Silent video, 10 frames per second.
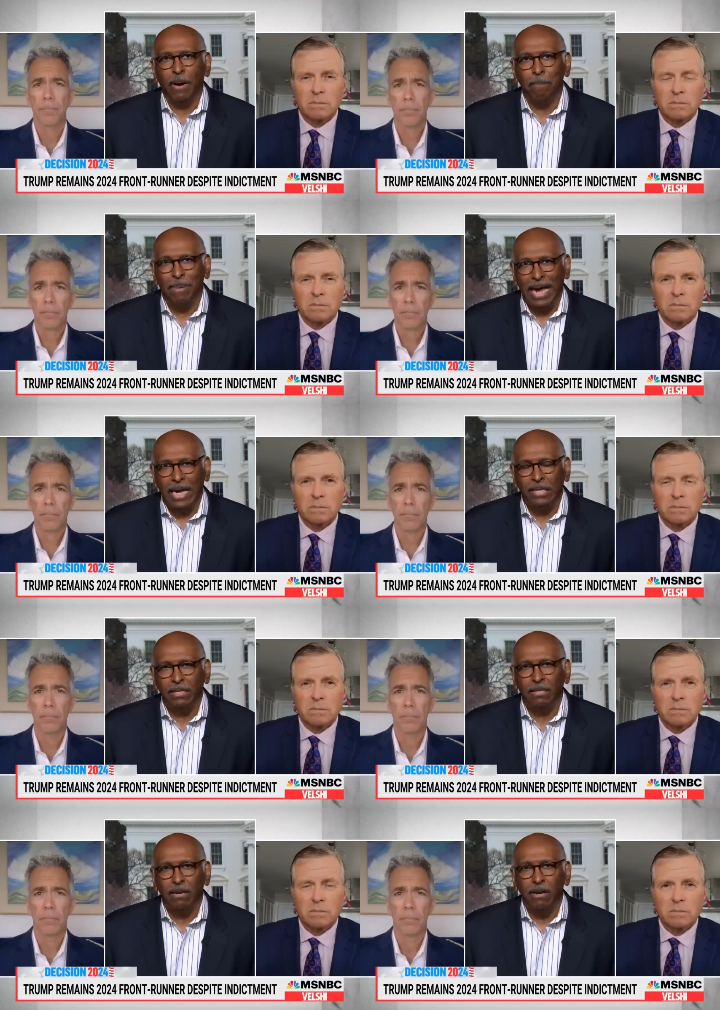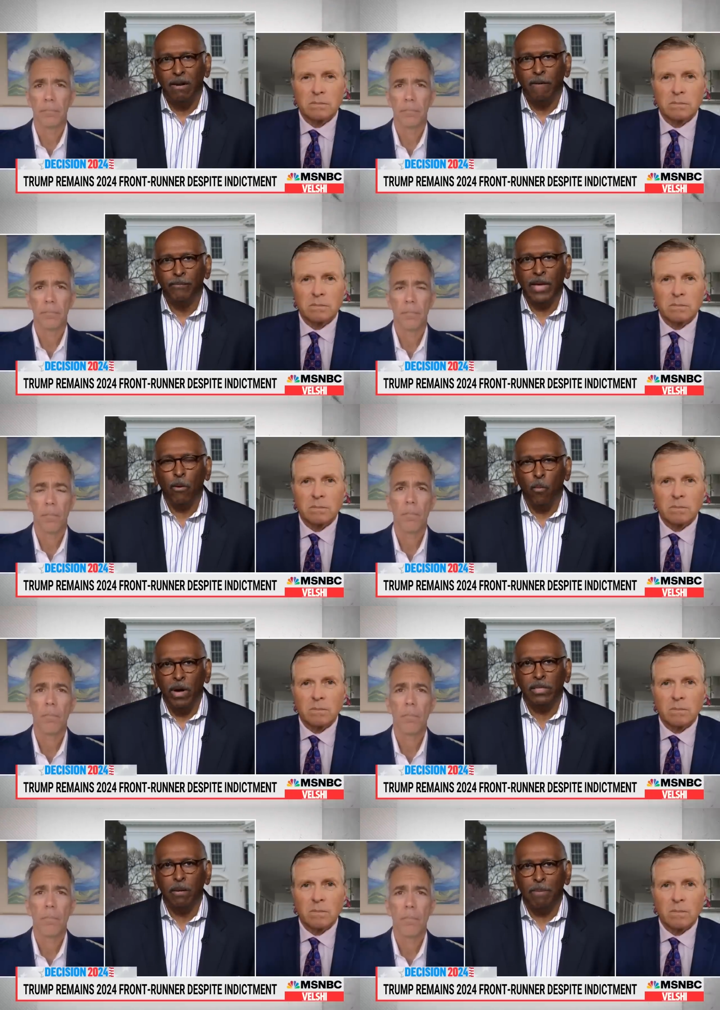Speaker 1: a base that
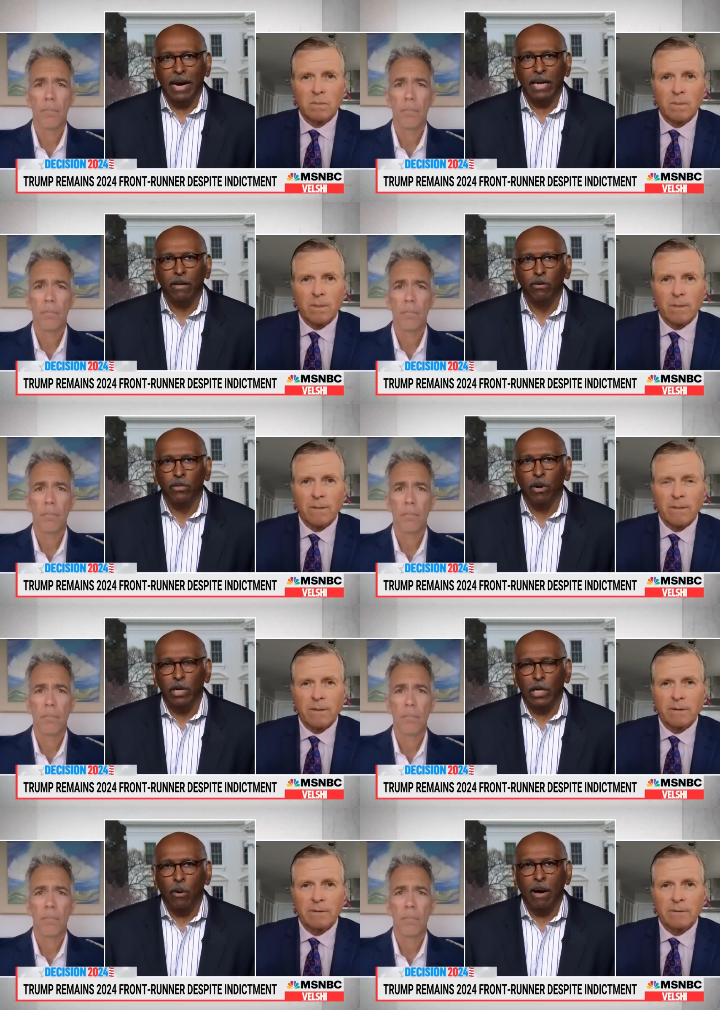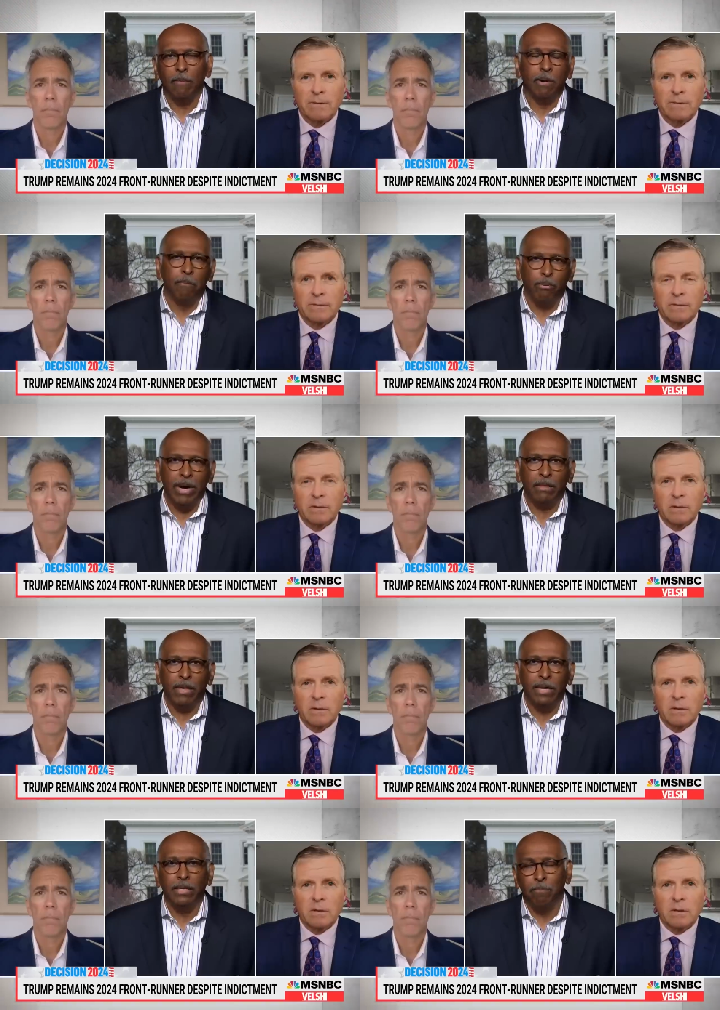wants somebody who's going to go out and break
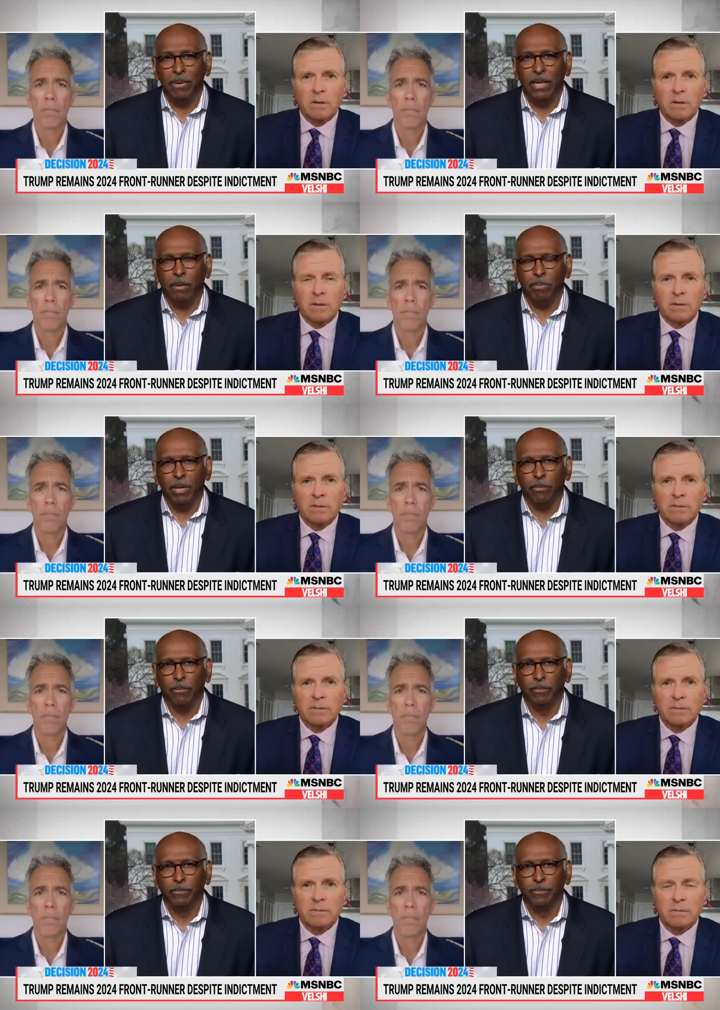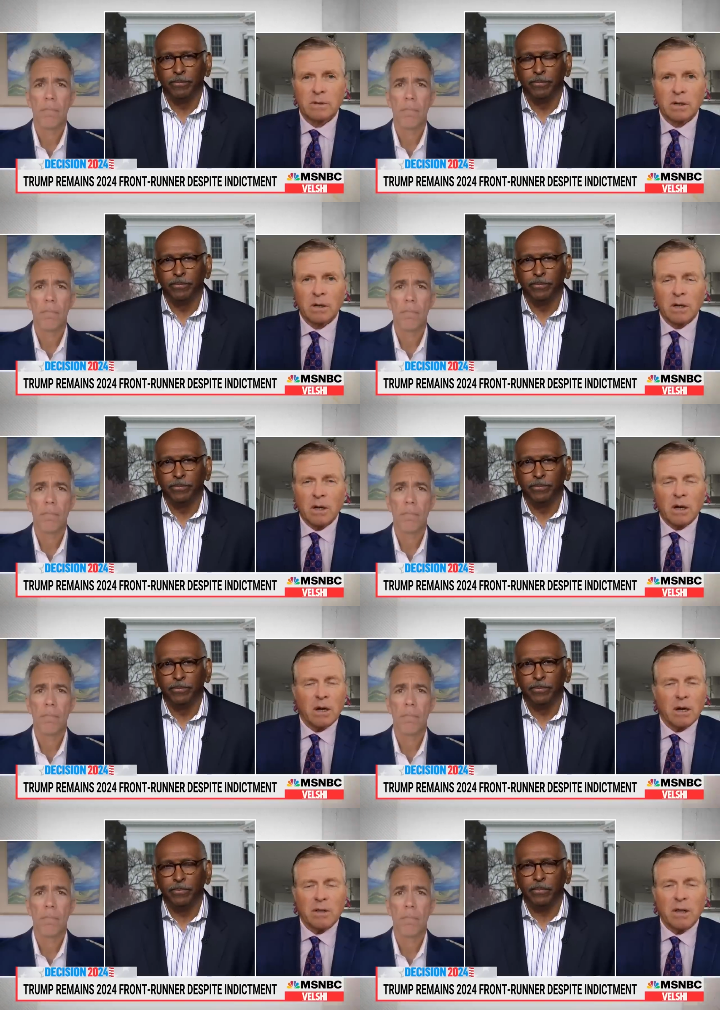things and beat up people?
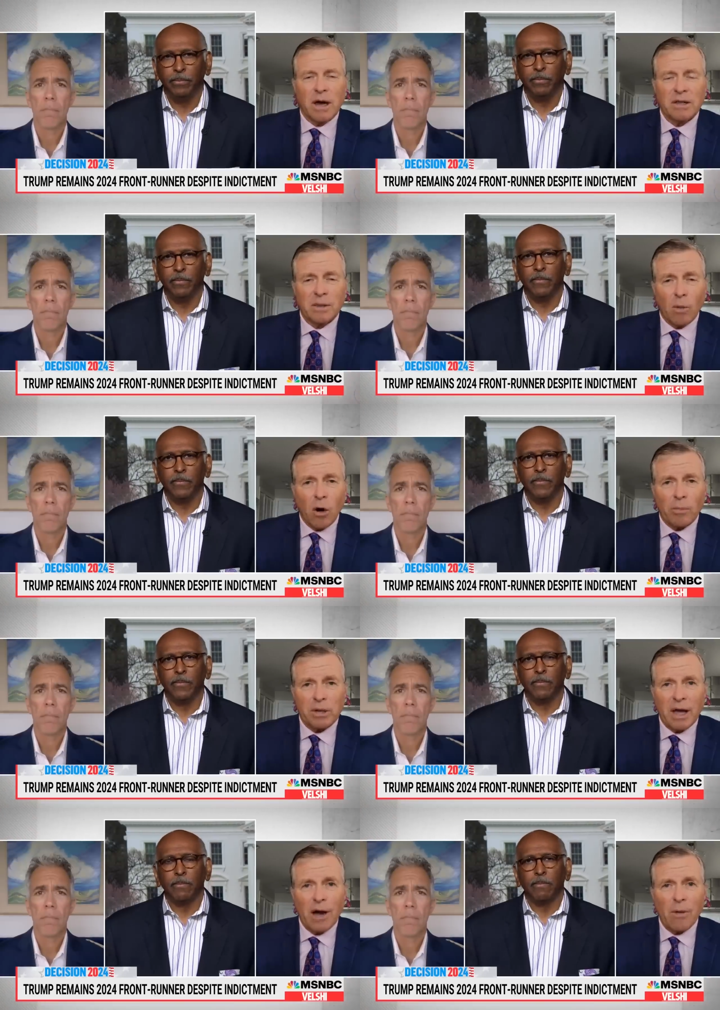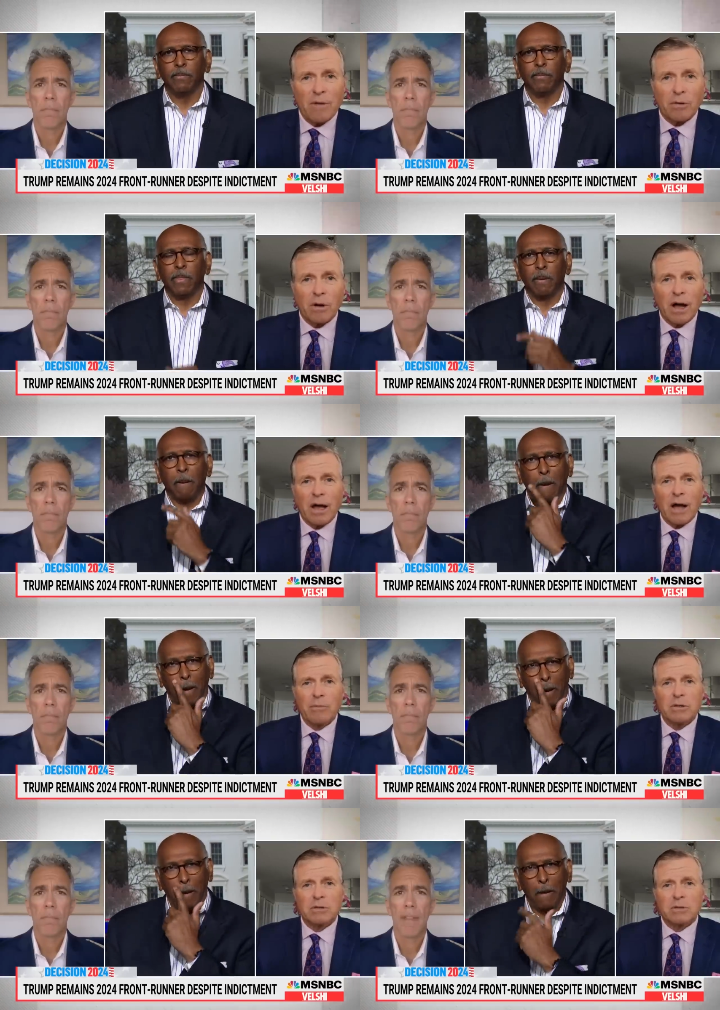
Speaker 2: Uh, not at the moment. However, I, I,
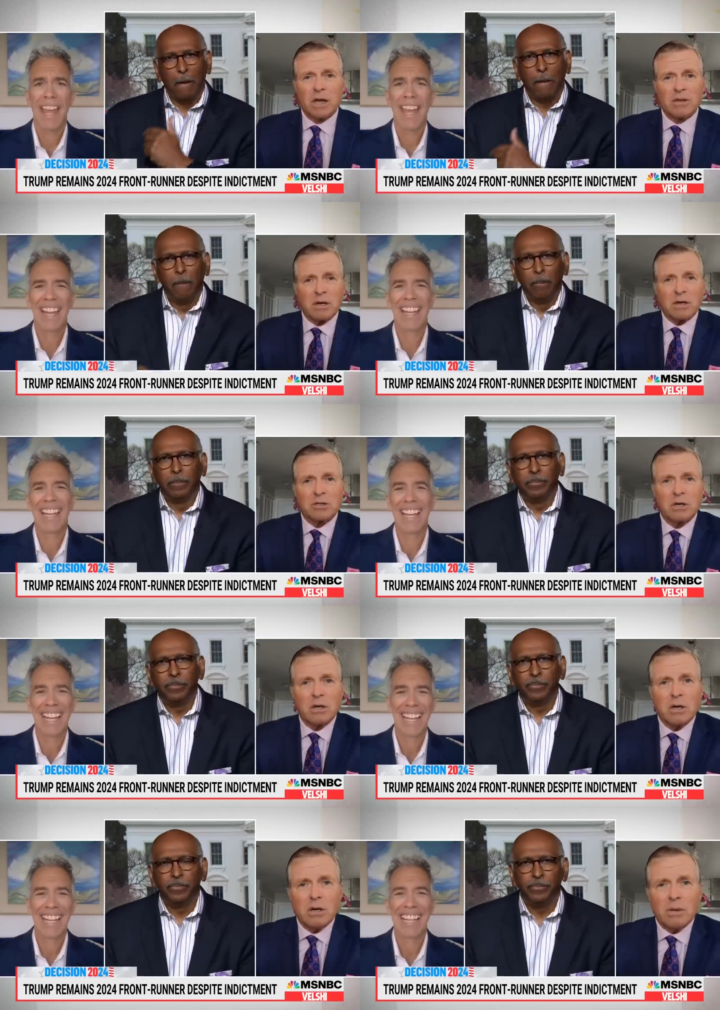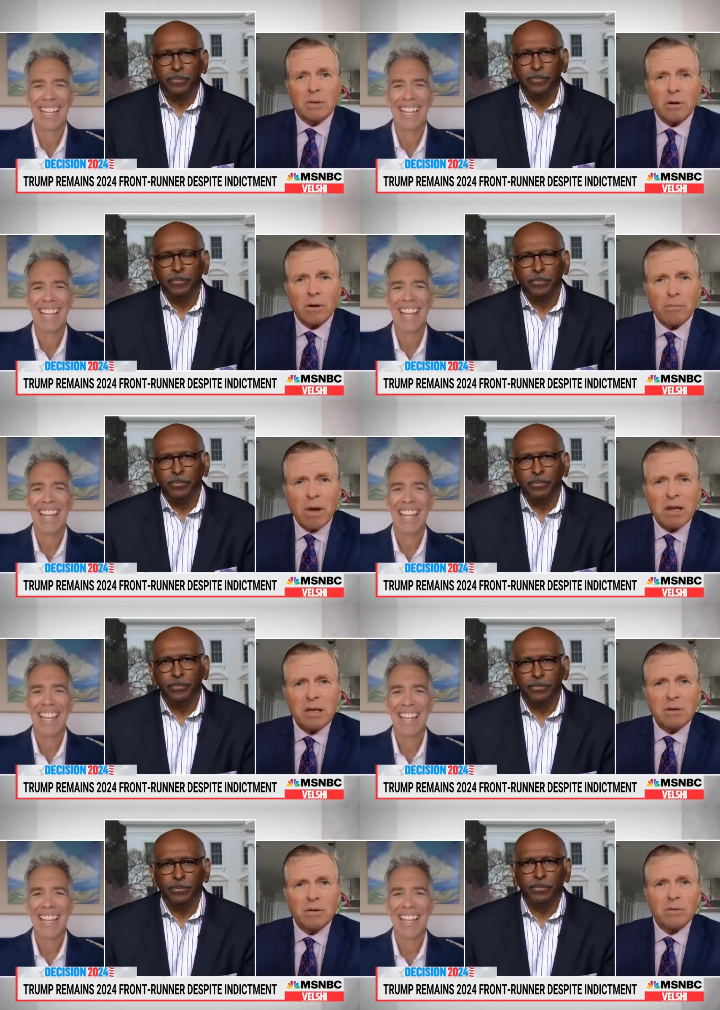would say this there are
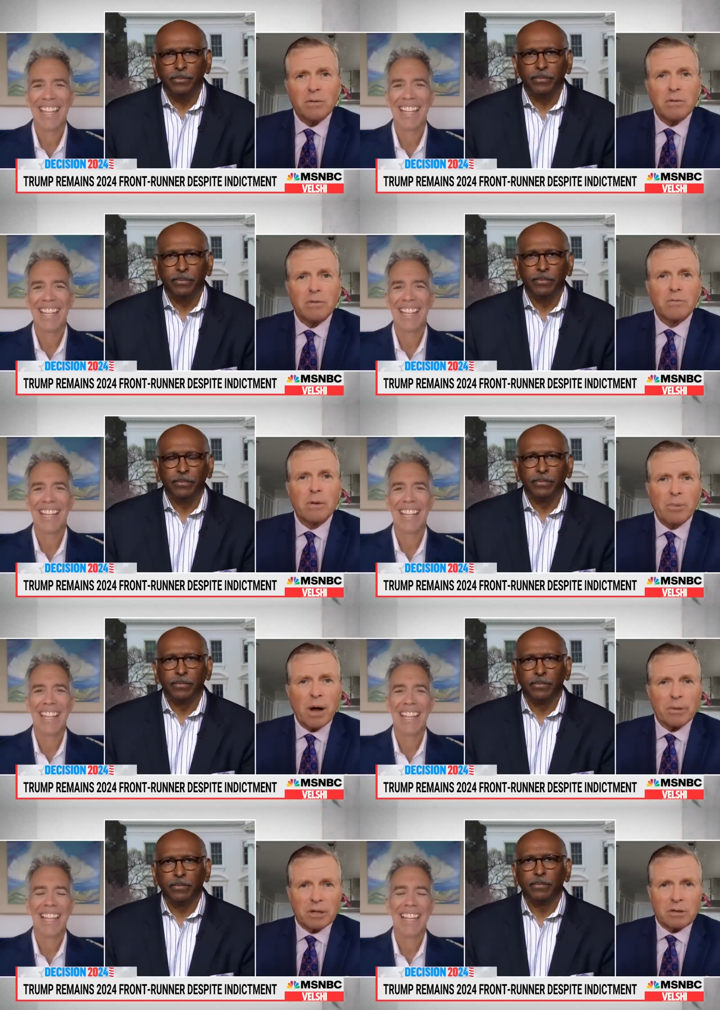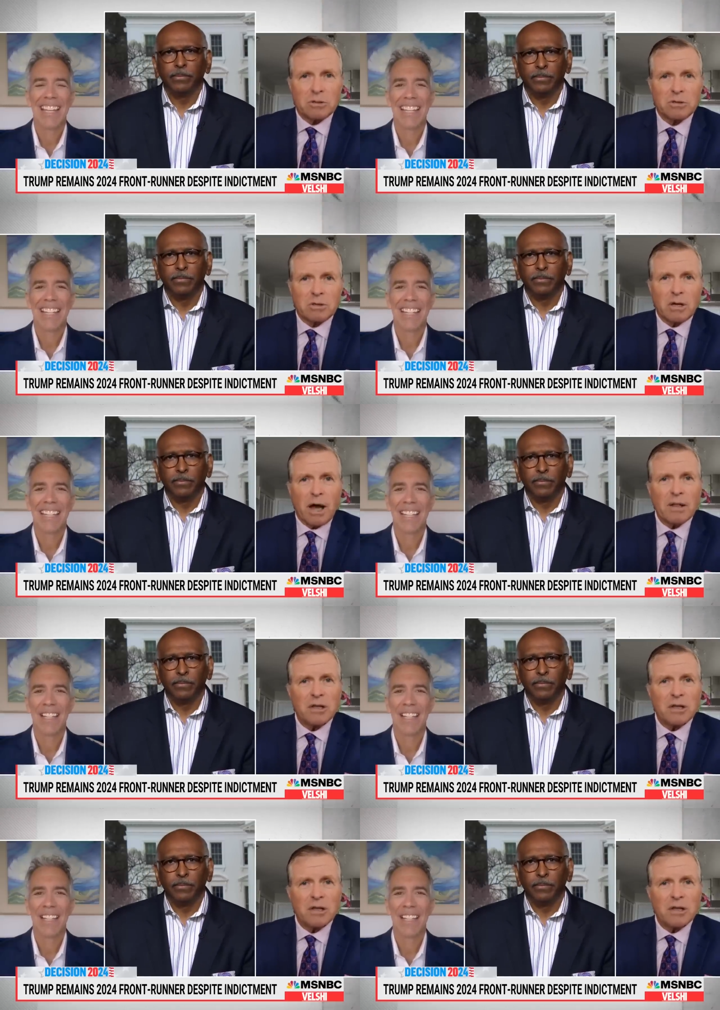many Republicans. I'm